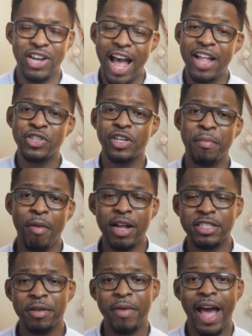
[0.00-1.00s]
And to the
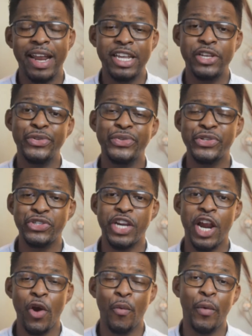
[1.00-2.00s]
bottom, I need you to
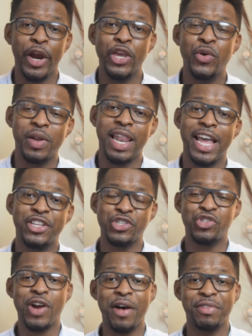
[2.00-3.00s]
share where you would like to
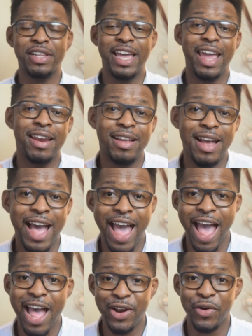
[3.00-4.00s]
travel in
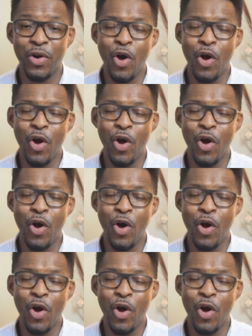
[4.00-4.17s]
Guyana.